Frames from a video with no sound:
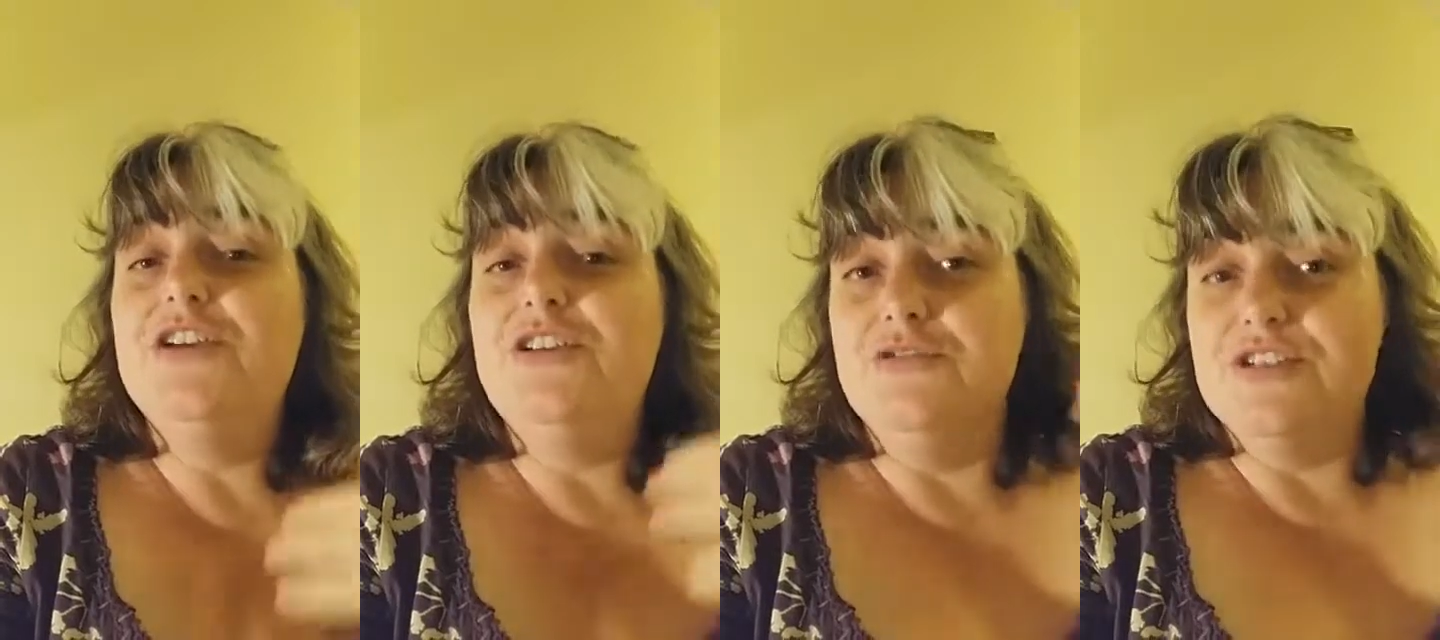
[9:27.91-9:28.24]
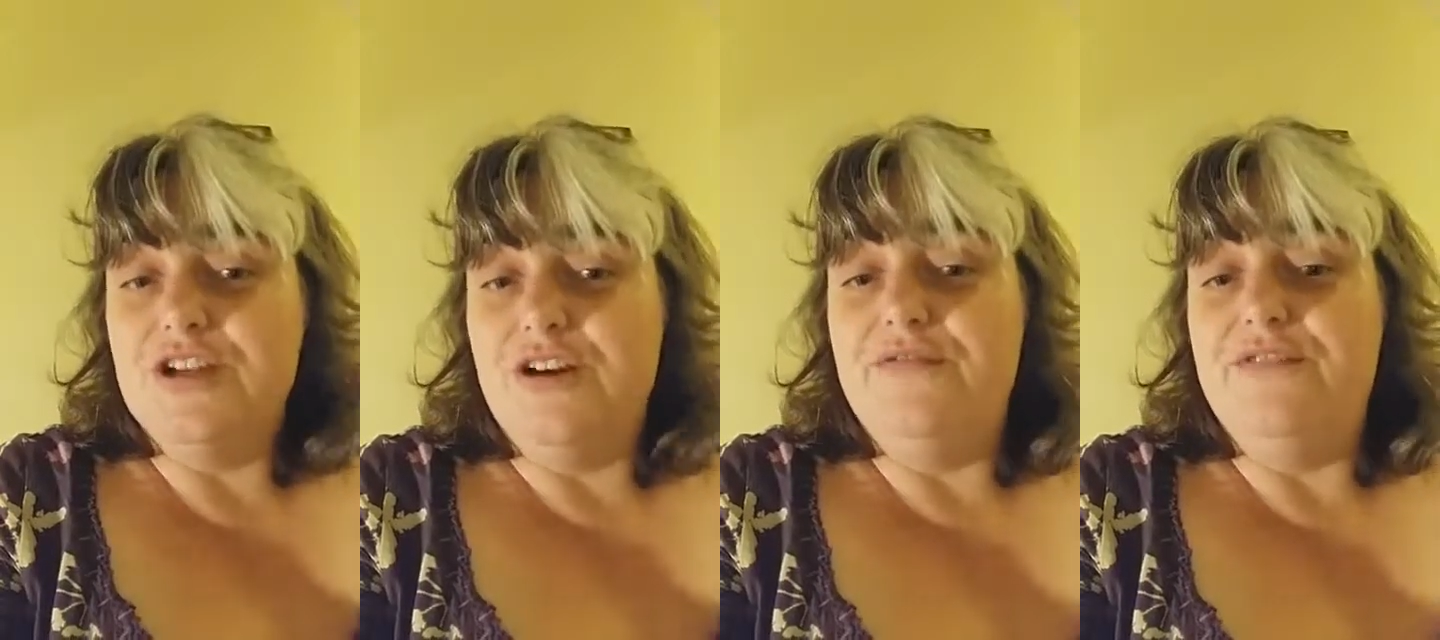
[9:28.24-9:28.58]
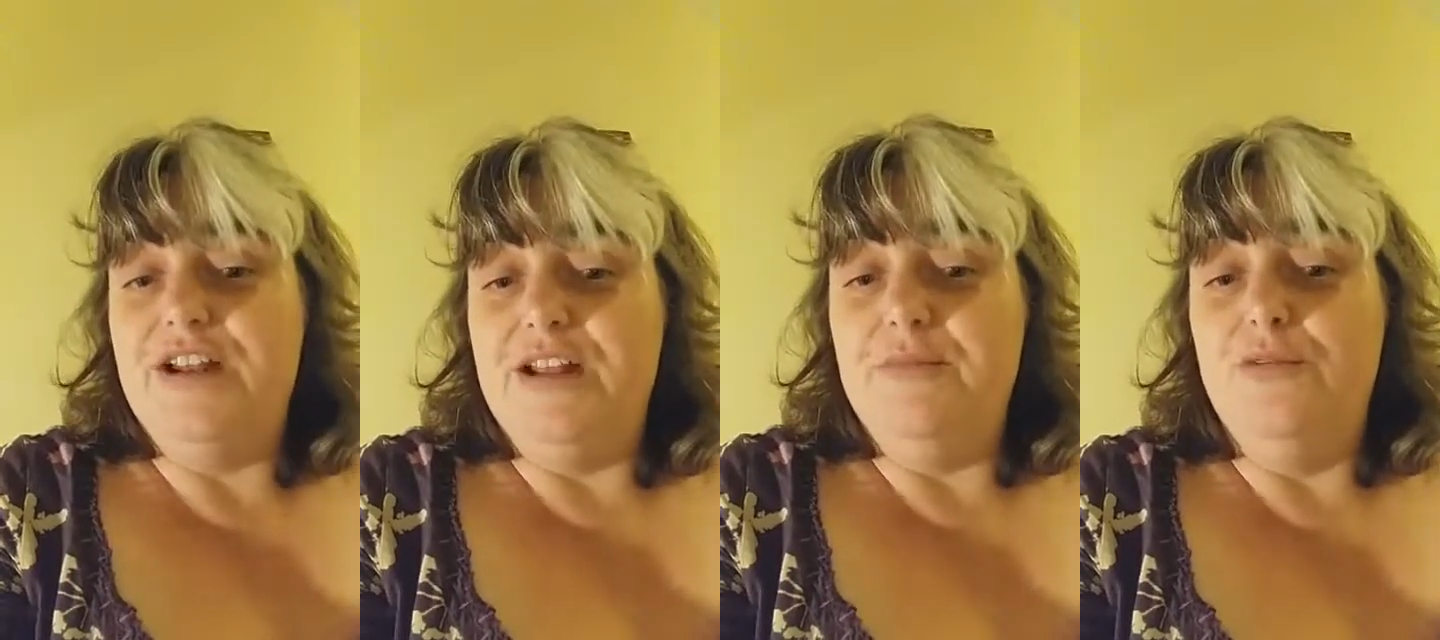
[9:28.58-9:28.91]
you start
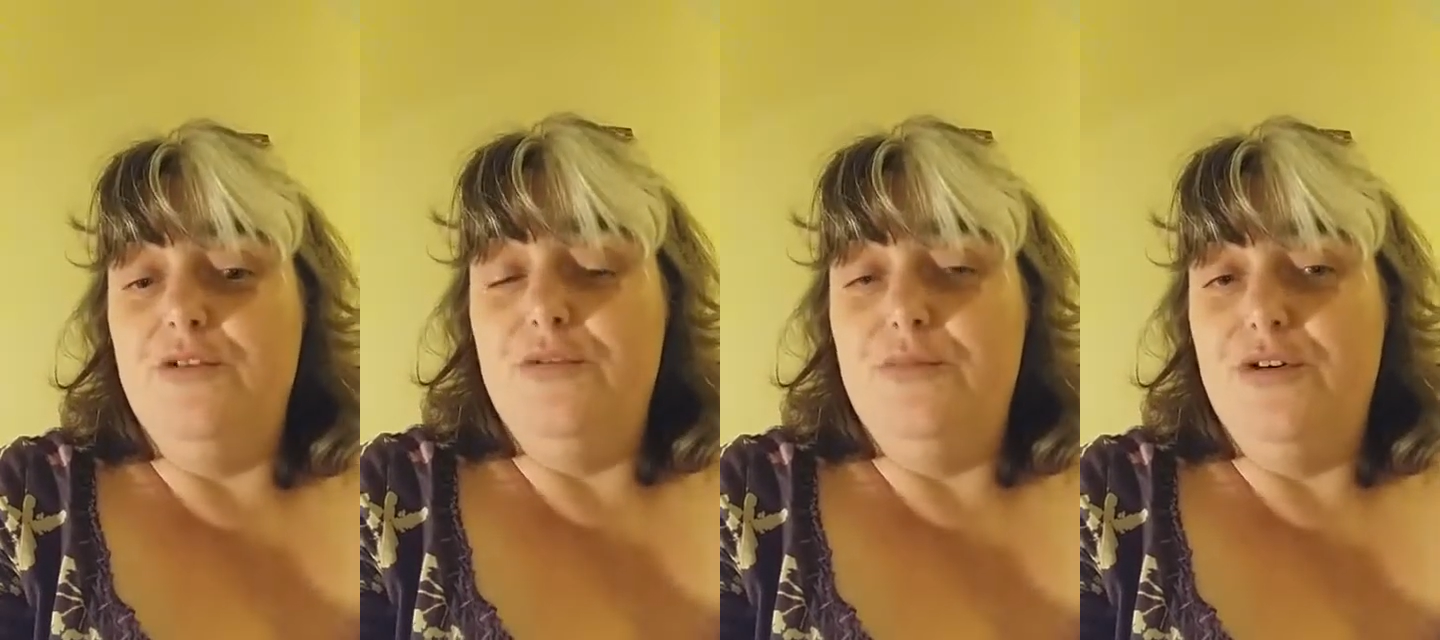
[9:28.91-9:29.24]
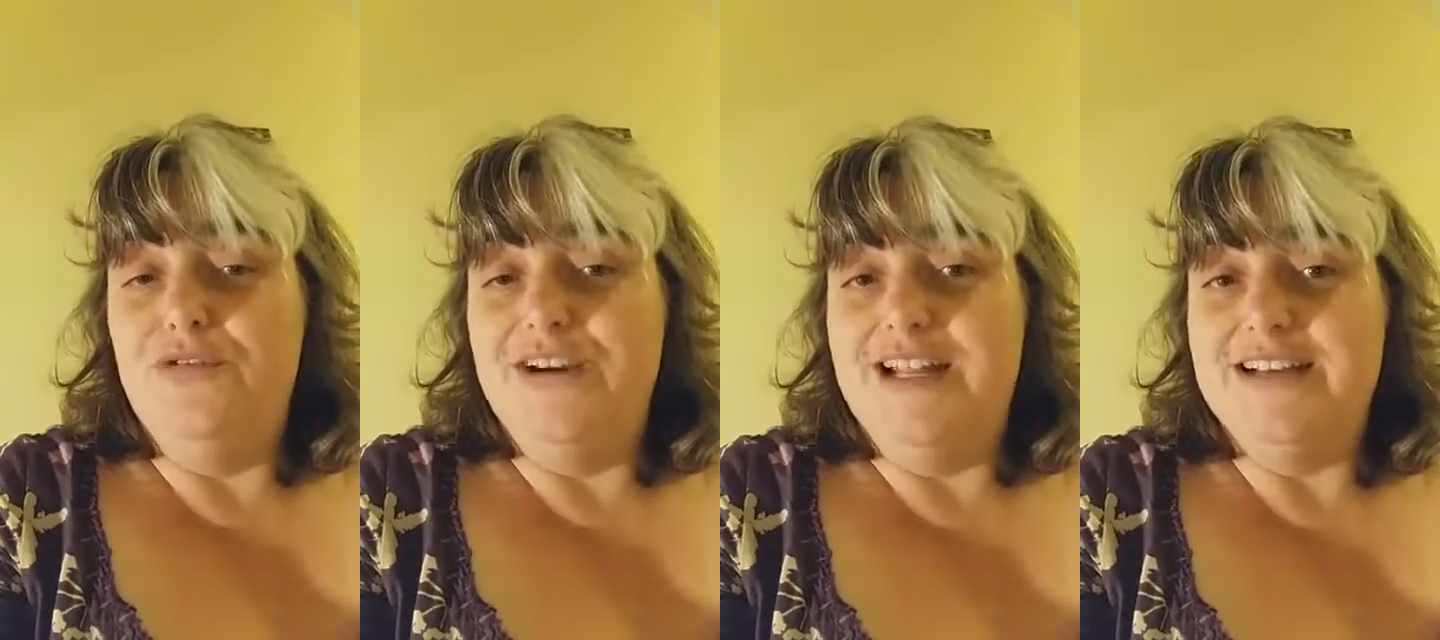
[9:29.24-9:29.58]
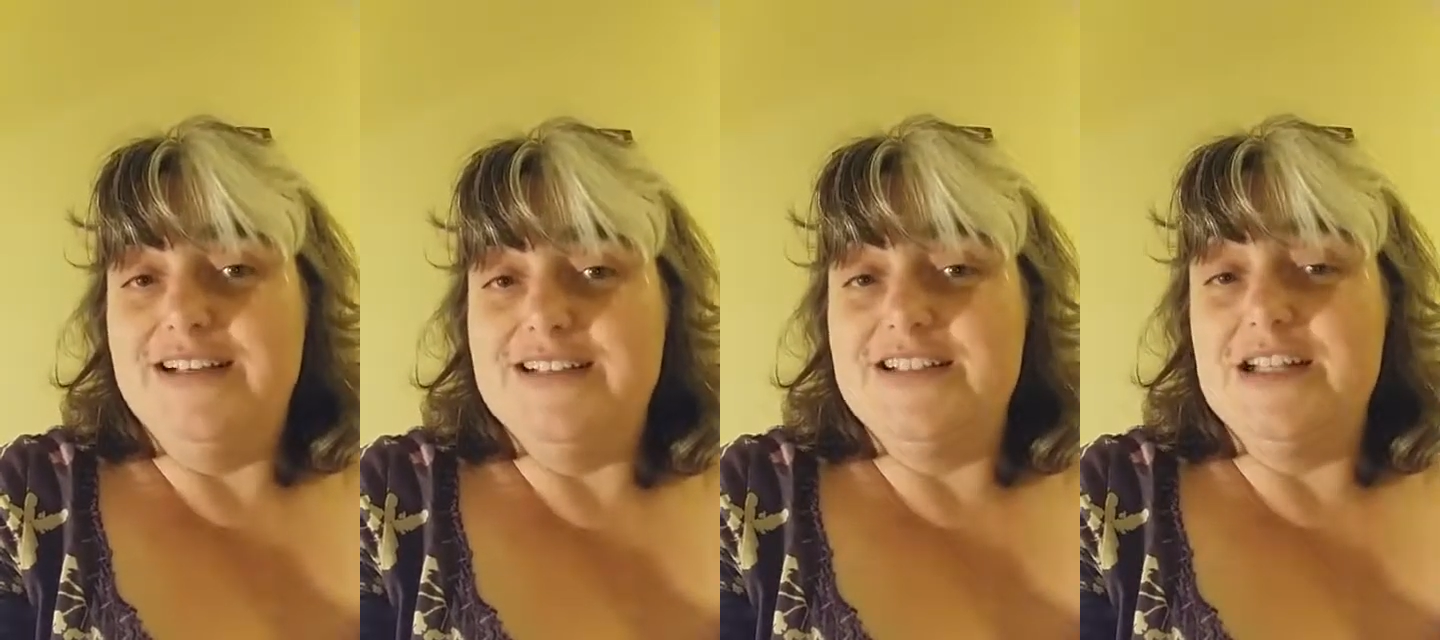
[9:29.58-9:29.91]
feeling more and more
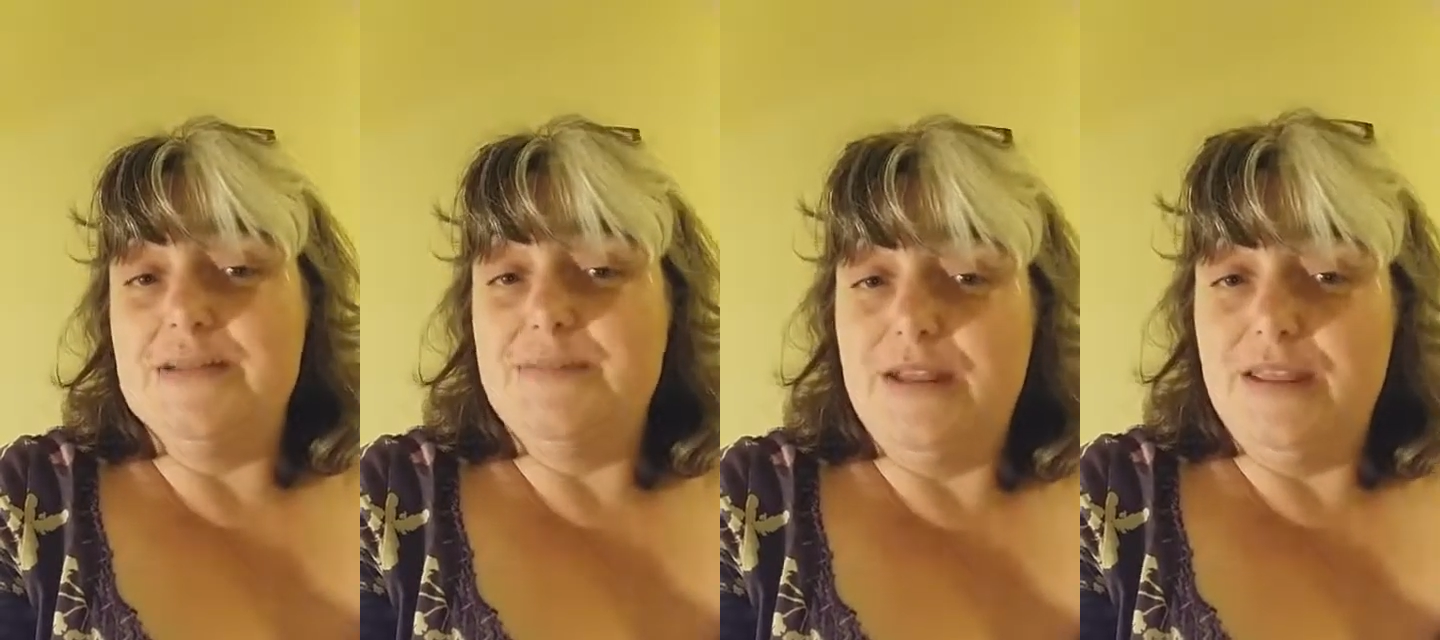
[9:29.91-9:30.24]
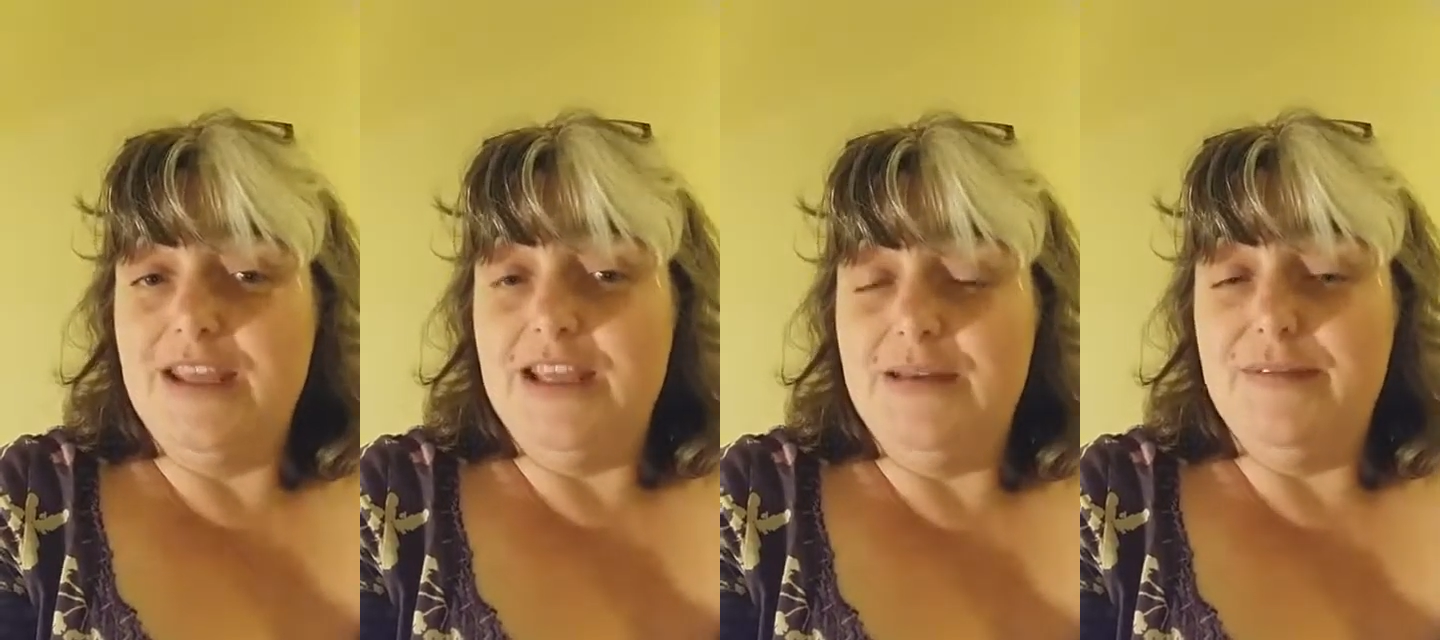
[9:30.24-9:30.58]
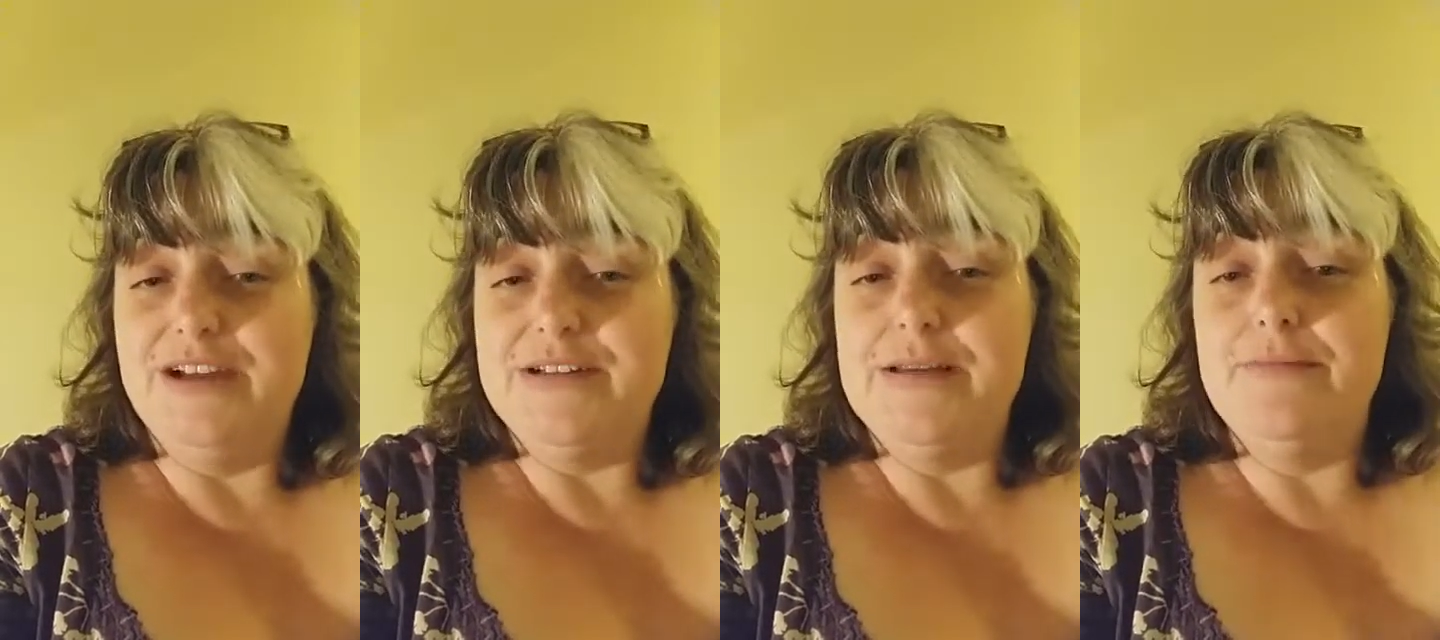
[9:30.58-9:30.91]
relaxed just by thinking
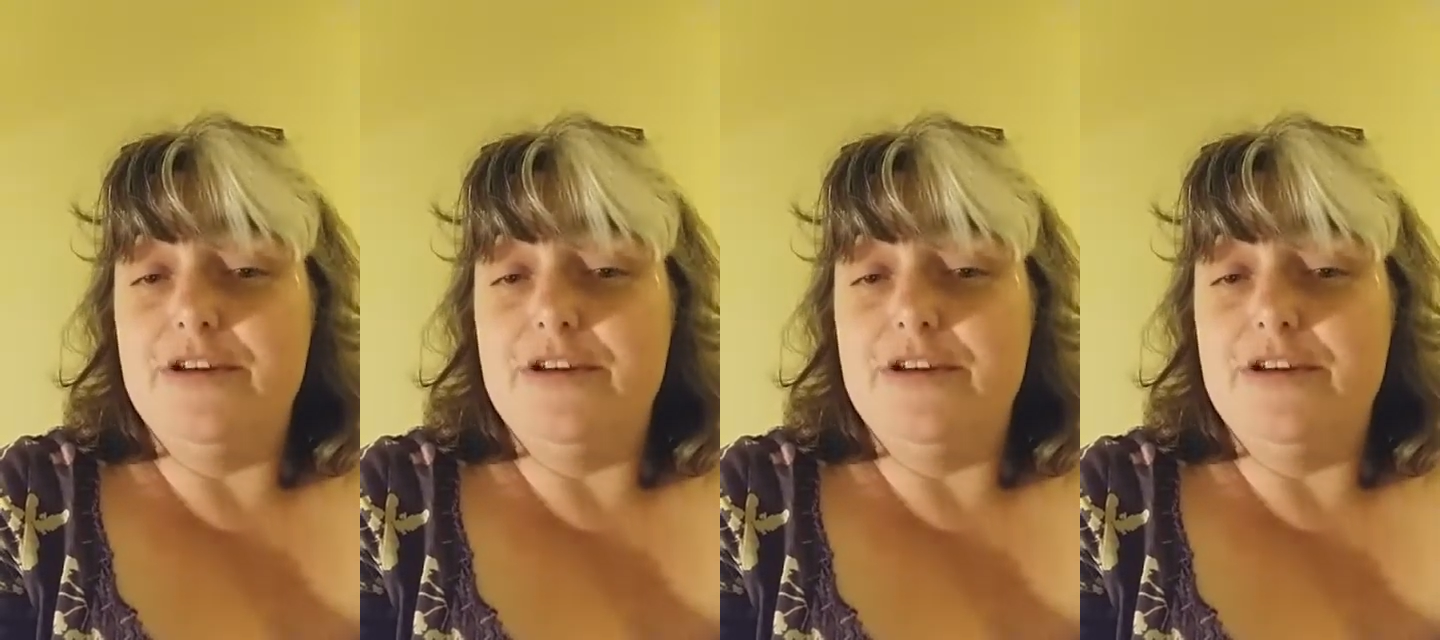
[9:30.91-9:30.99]
about it,